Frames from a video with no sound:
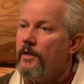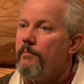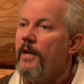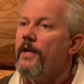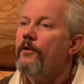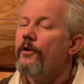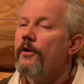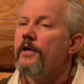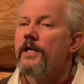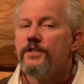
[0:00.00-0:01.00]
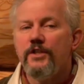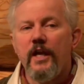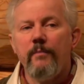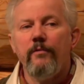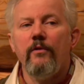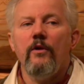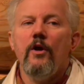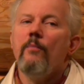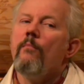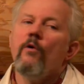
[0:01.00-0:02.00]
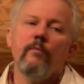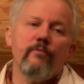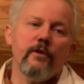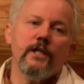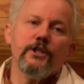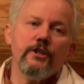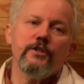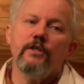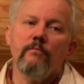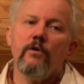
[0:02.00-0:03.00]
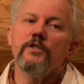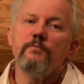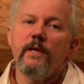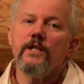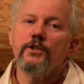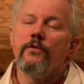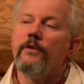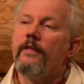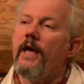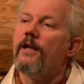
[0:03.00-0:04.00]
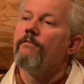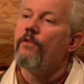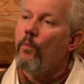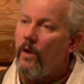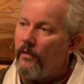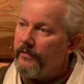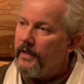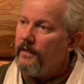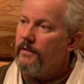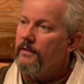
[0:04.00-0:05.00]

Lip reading: made her example more precious and more special than that of the wealthy.